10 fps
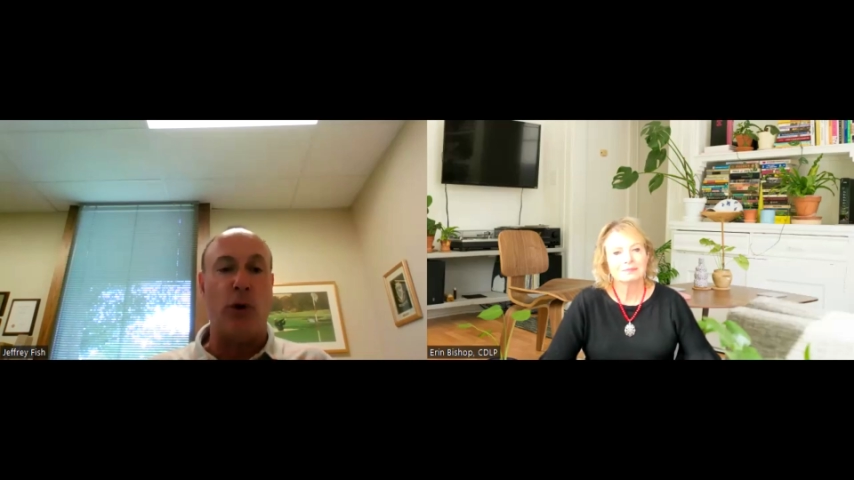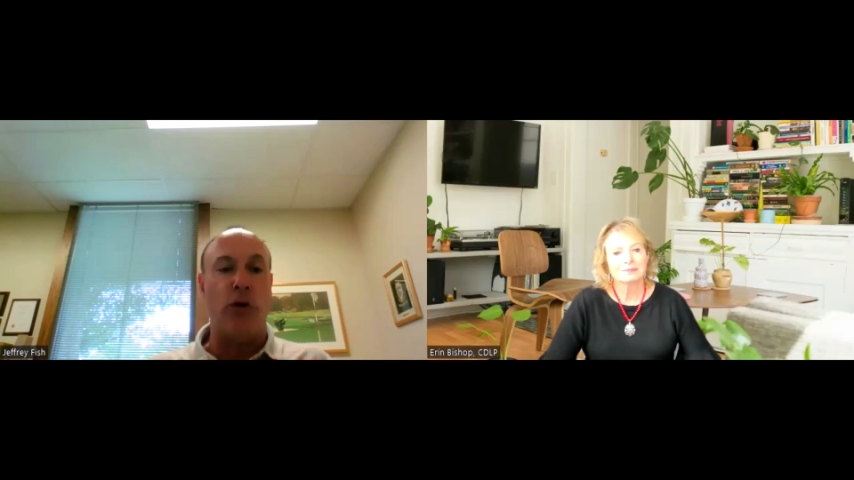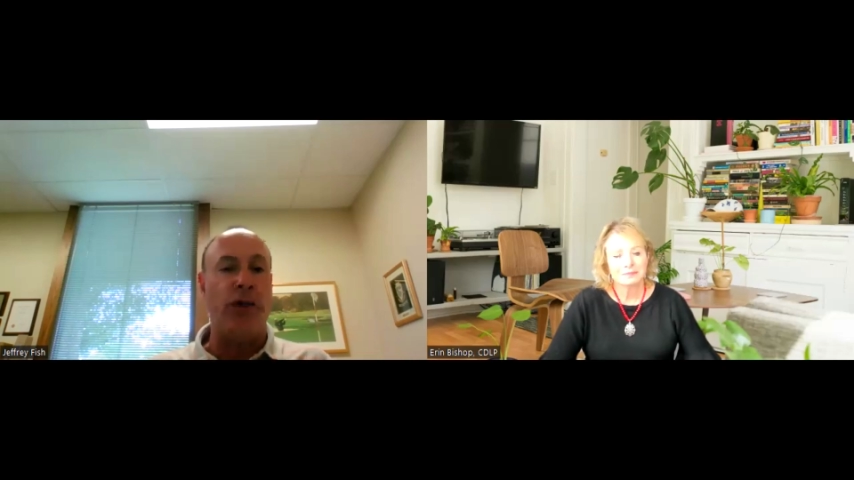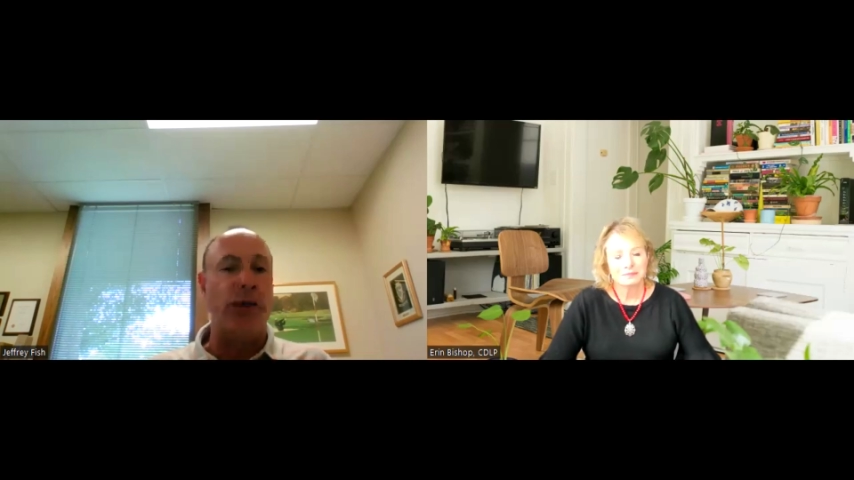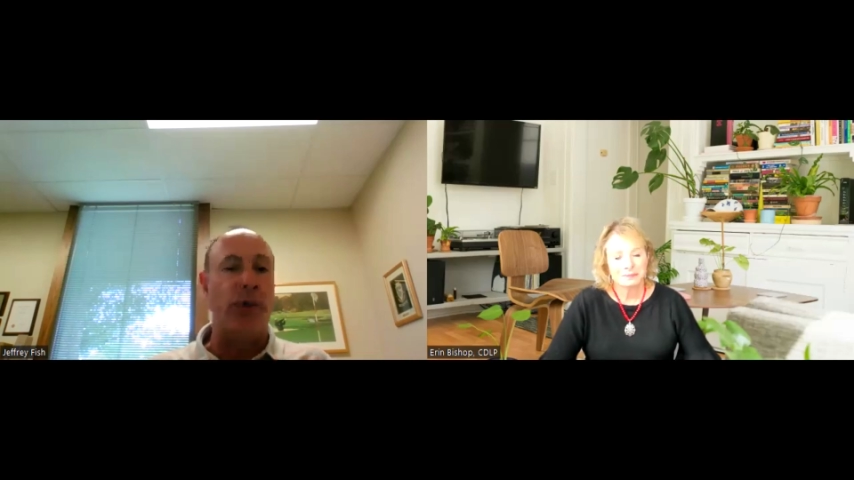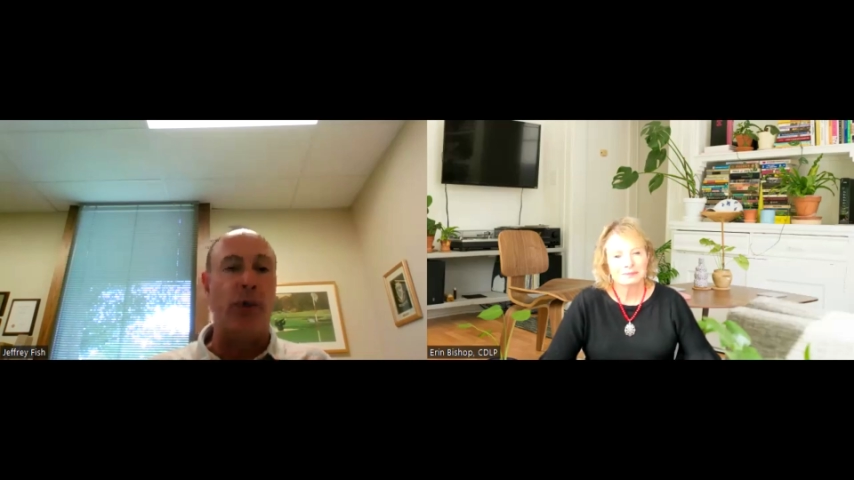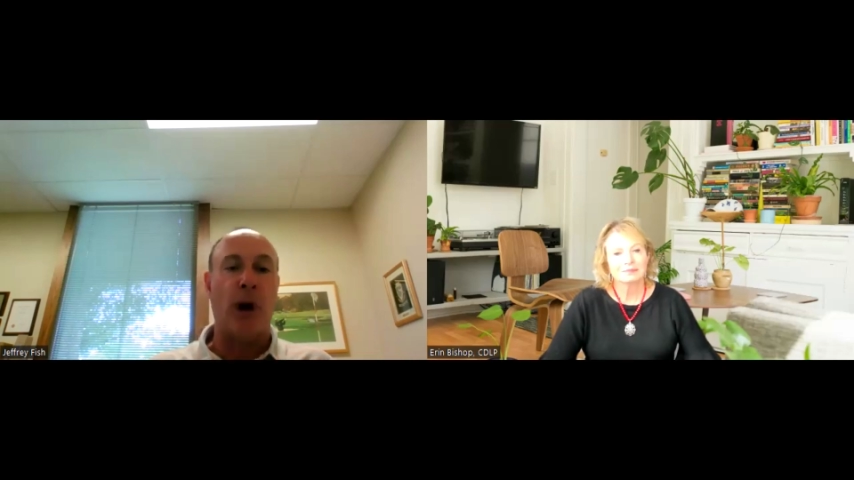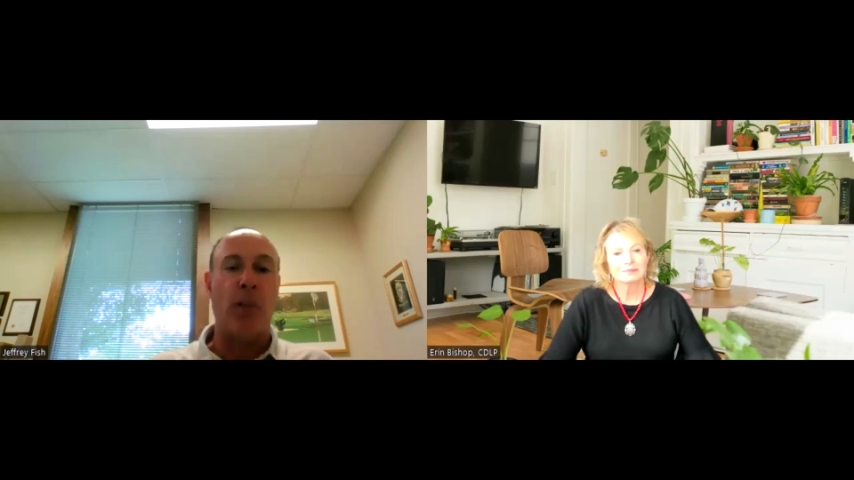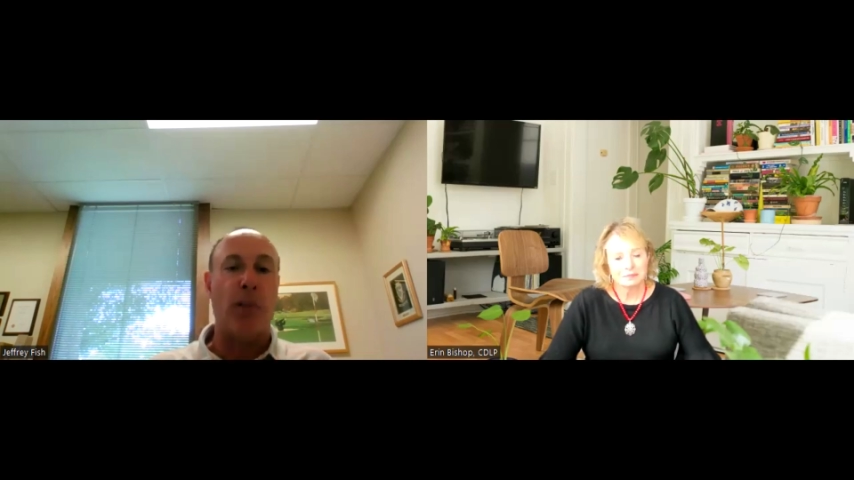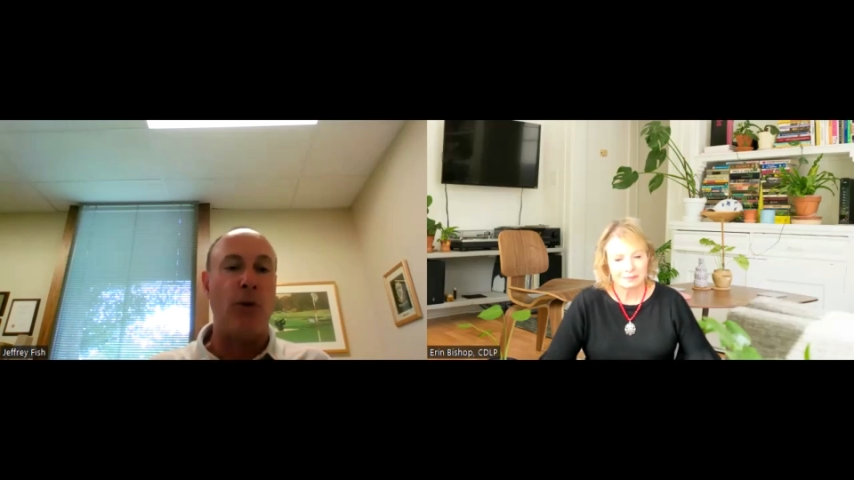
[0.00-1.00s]
or separate
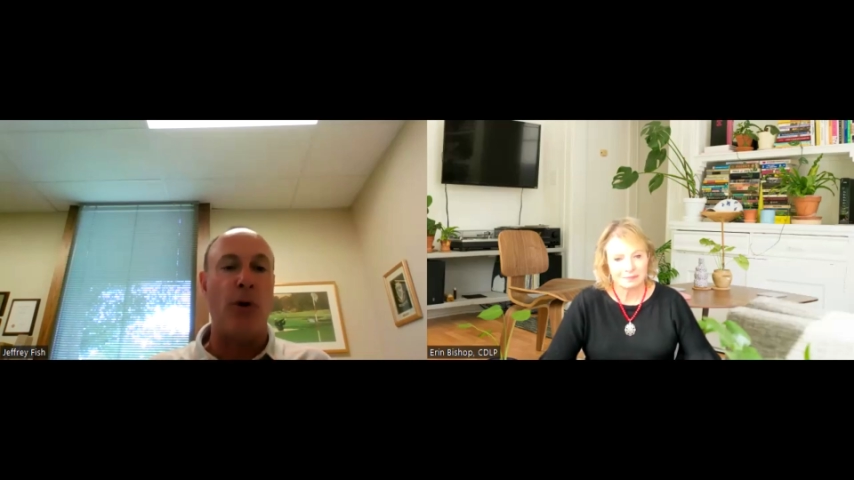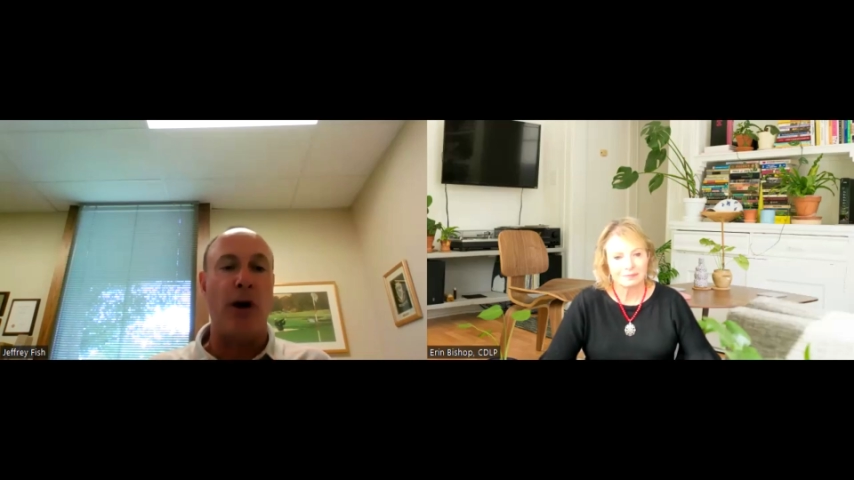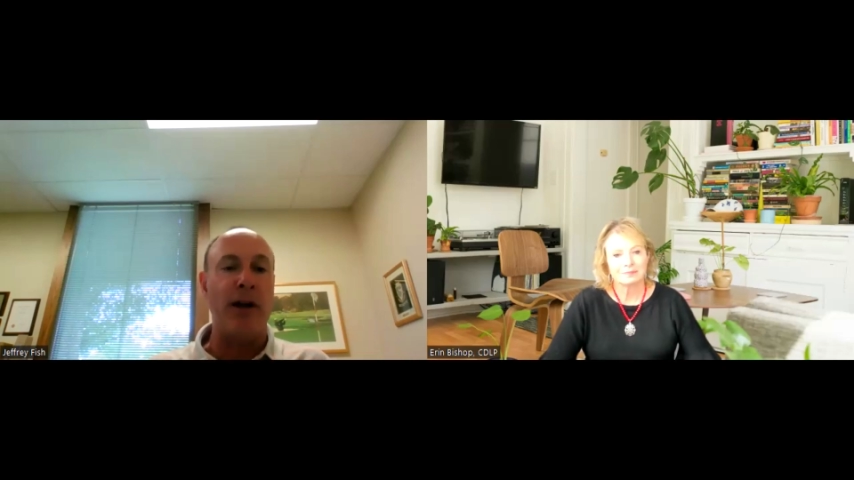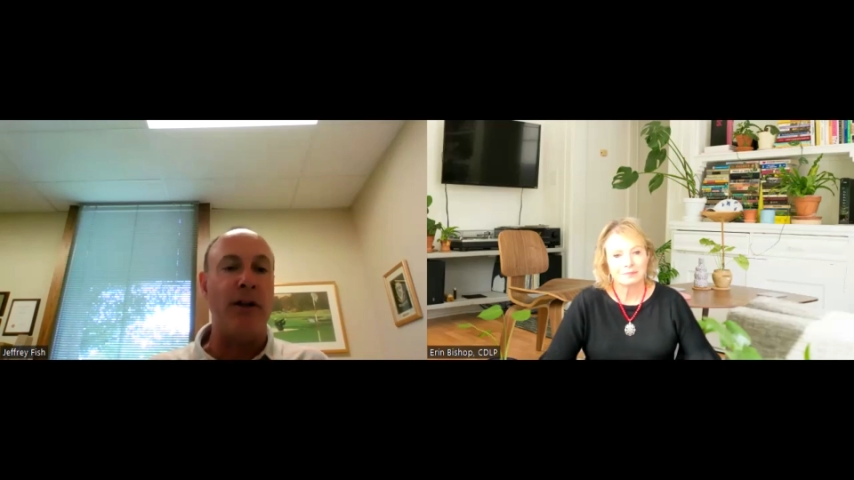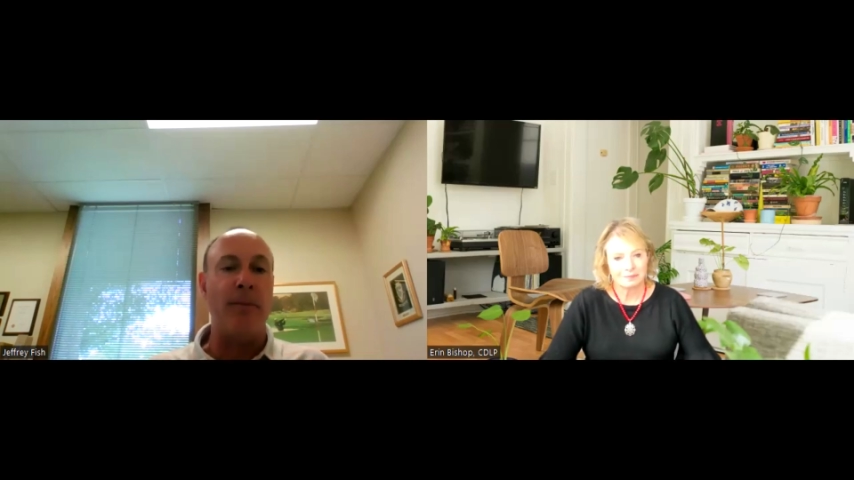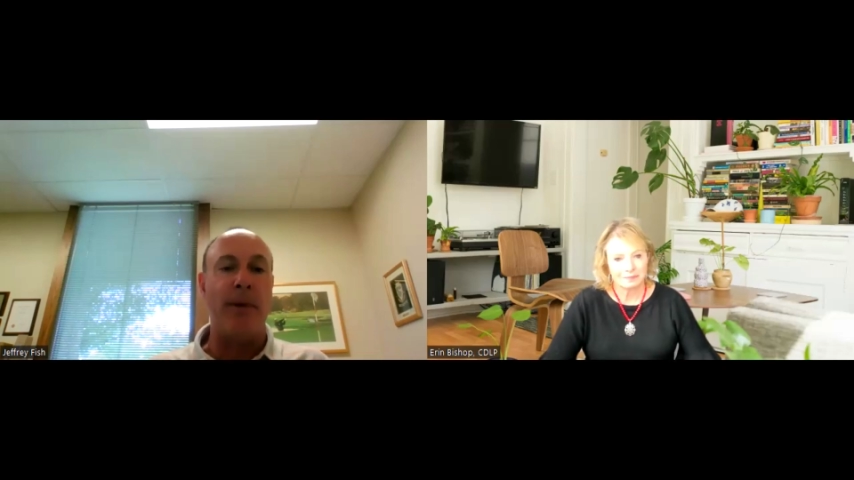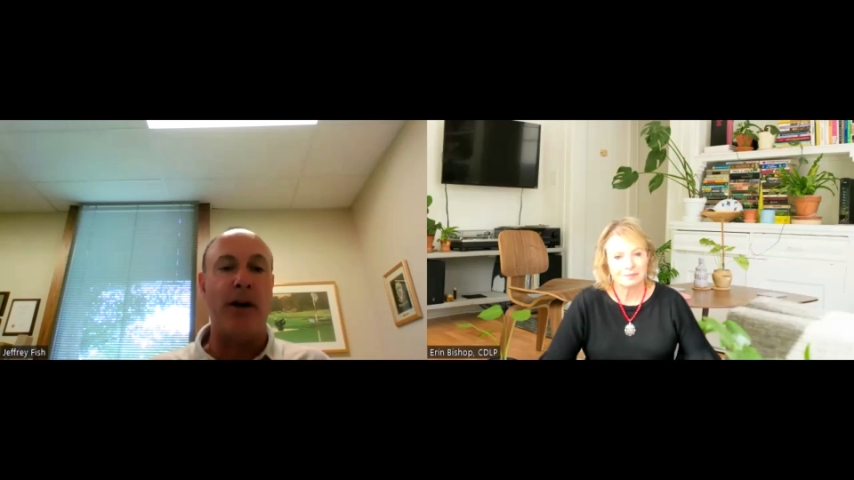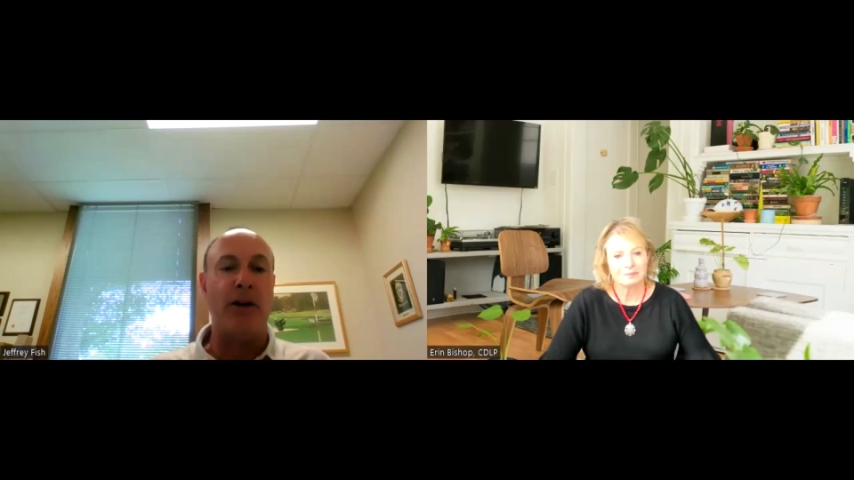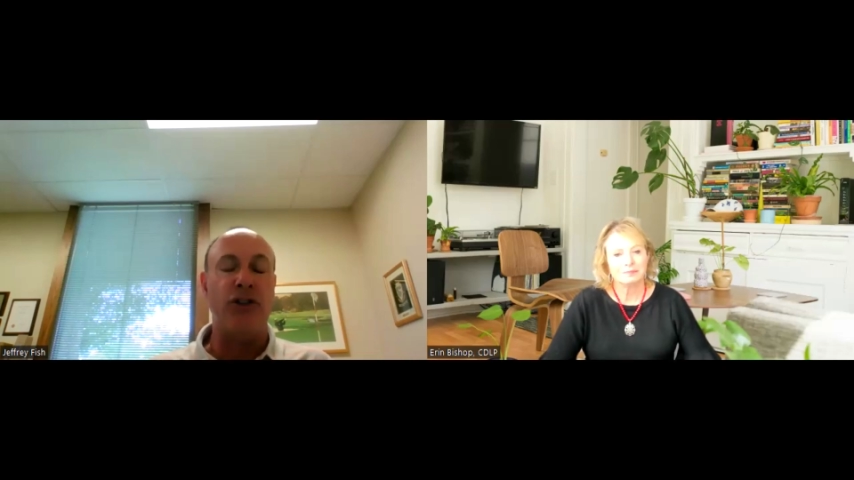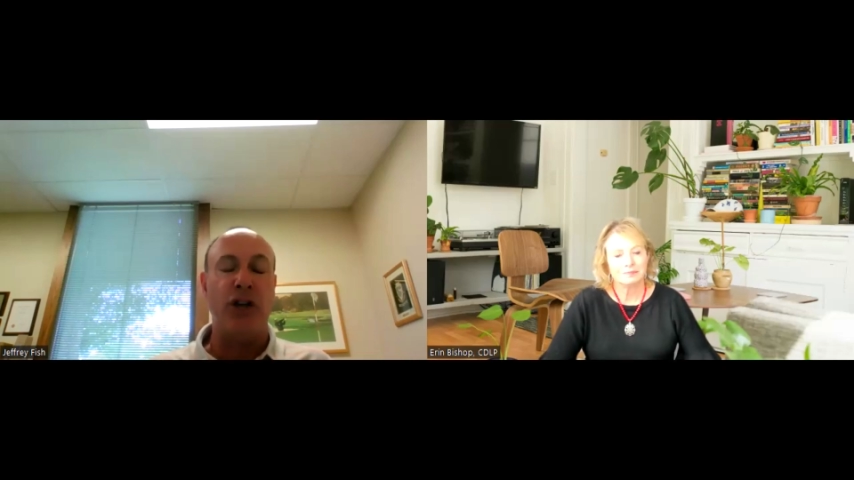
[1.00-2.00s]
property you brought into the
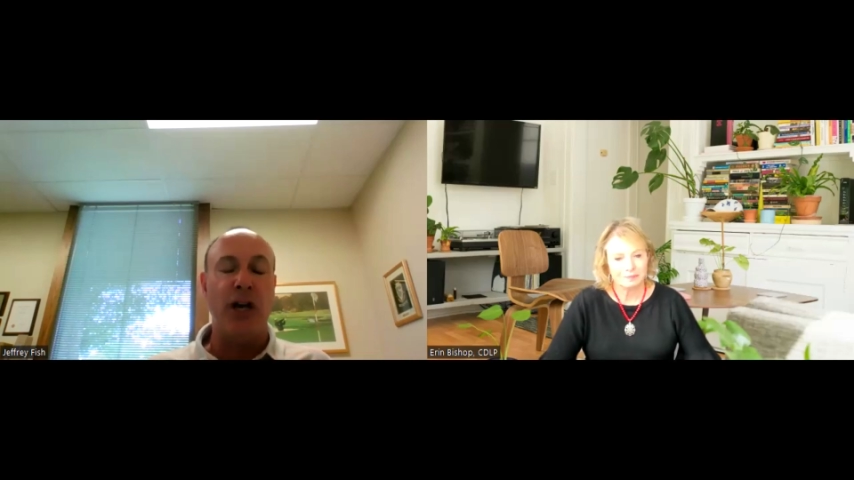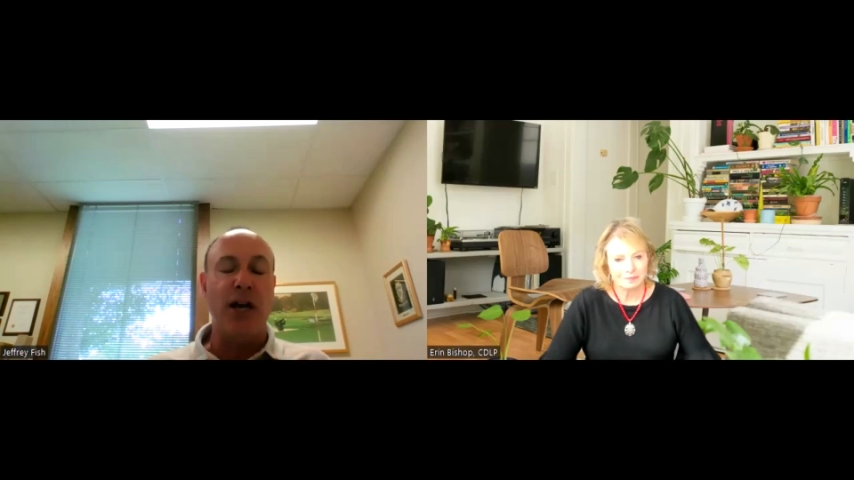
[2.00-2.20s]
marriage,